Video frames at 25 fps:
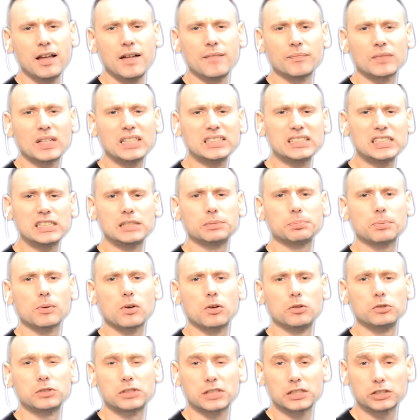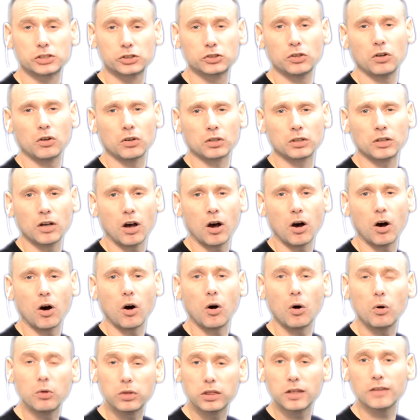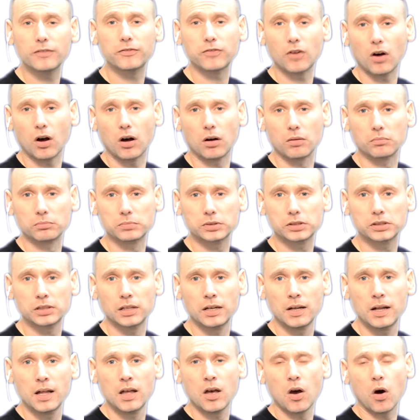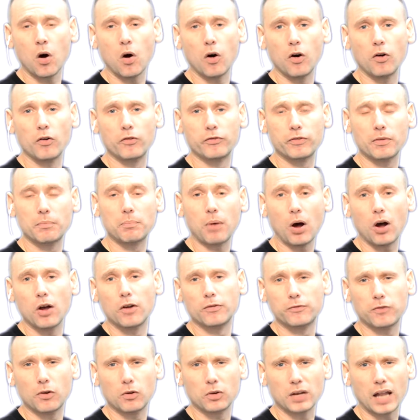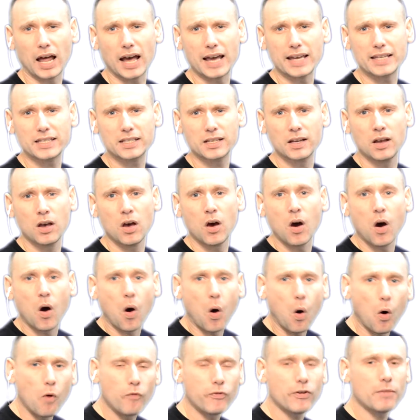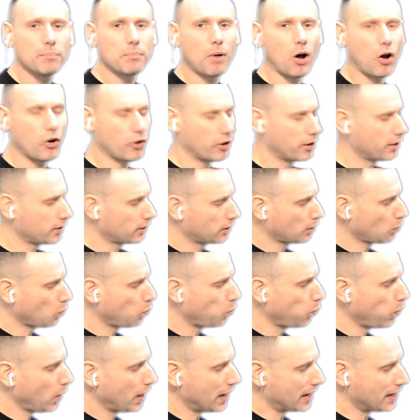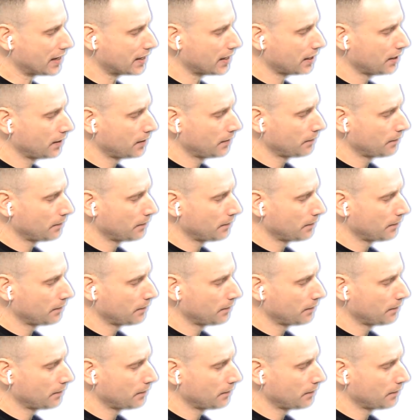This is because the sun or other forms of powerful light overpower the weak